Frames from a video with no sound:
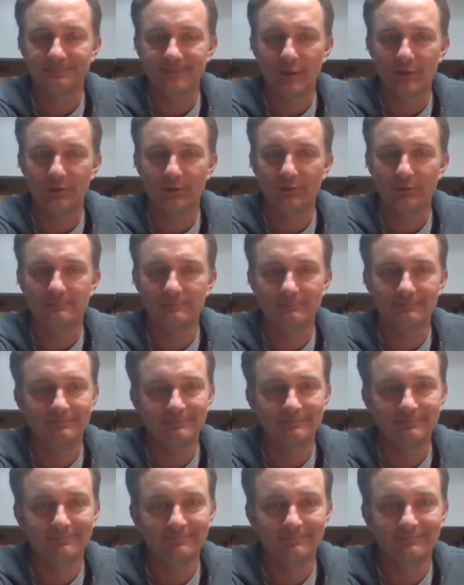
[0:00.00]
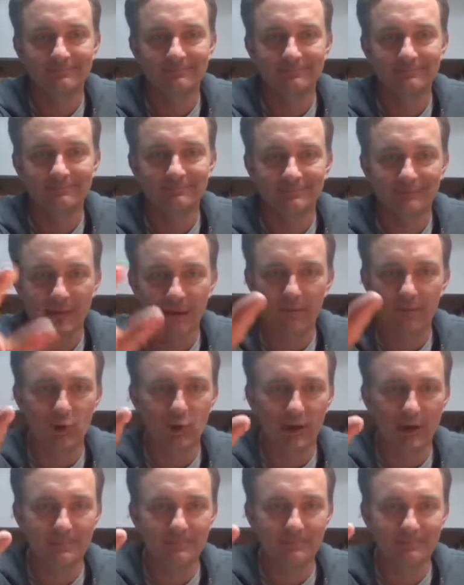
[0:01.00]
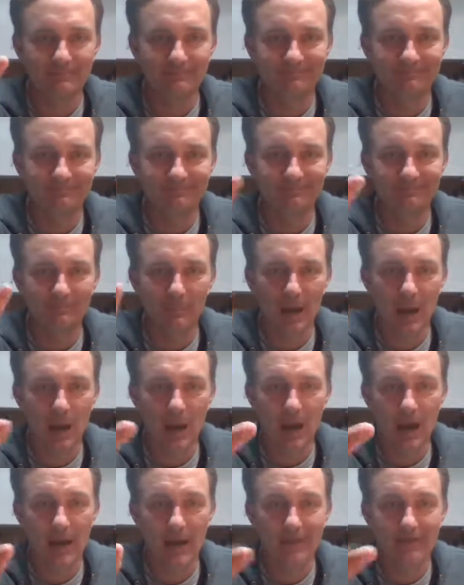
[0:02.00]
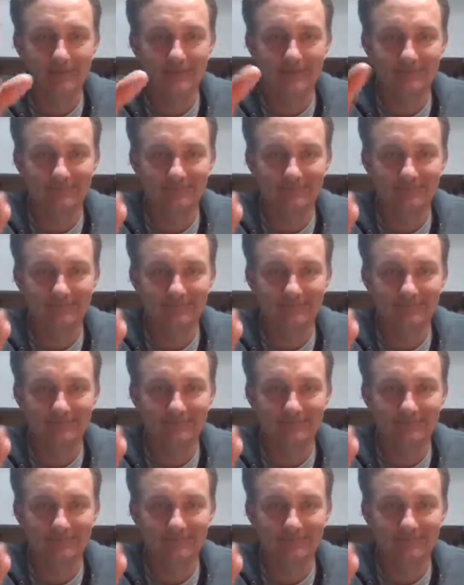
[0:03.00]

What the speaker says: That's all. Have a good night. Bye.